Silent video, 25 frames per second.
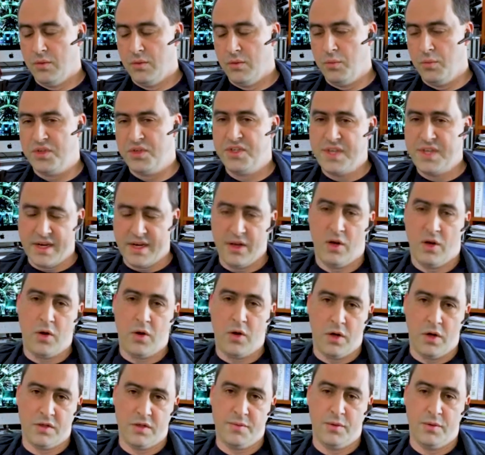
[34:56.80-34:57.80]
was stuck at
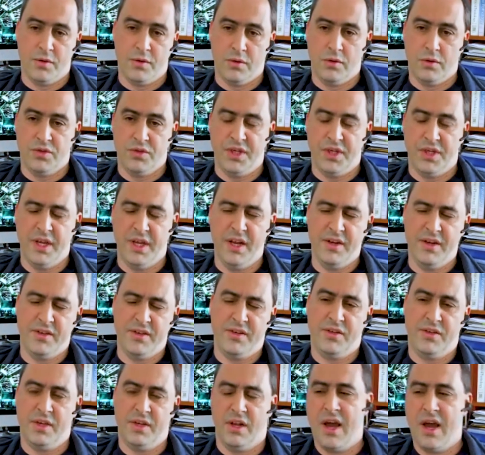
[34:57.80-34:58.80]
hospital. She needed
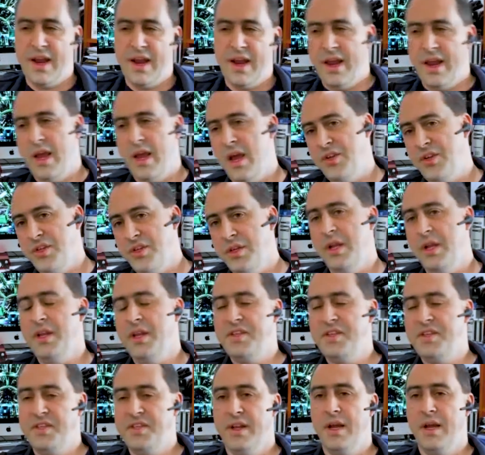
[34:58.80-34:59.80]
to lie down. She
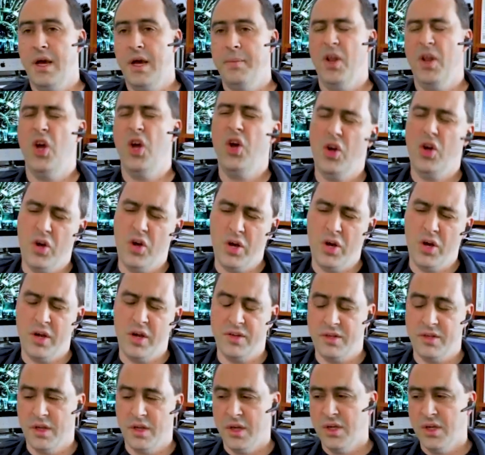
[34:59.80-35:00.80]
needed to sit up. It
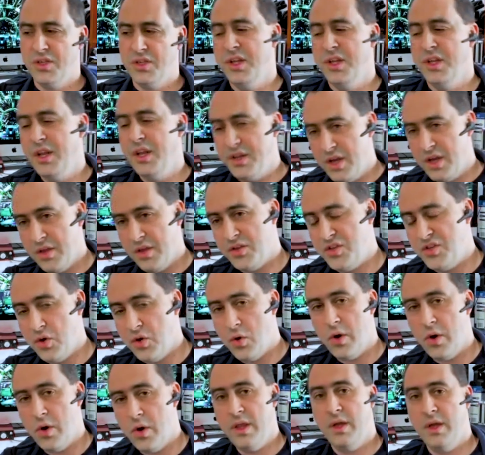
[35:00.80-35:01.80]
hurt. She needed to go to the
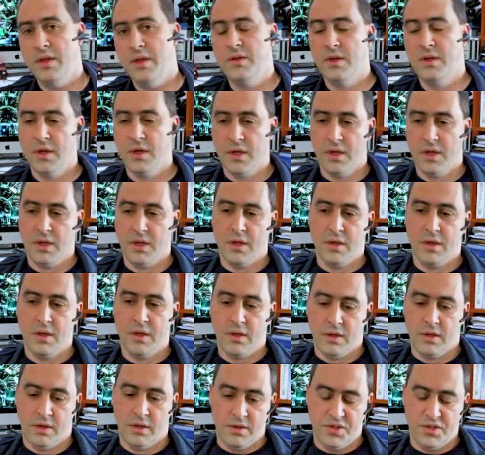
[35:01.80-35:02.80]
toilet.
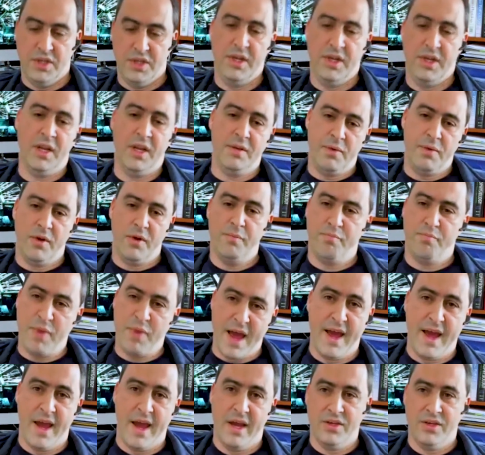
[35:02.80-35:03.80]
She needed her
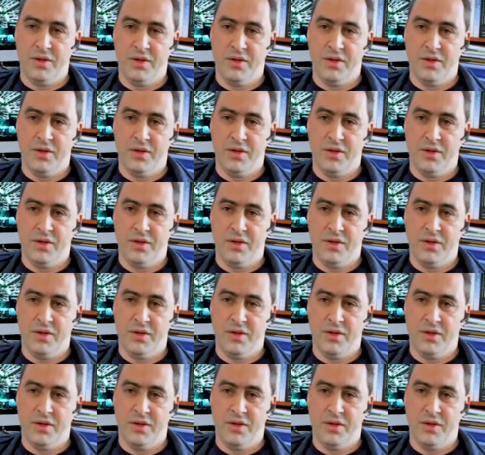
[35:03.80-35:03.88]
bag.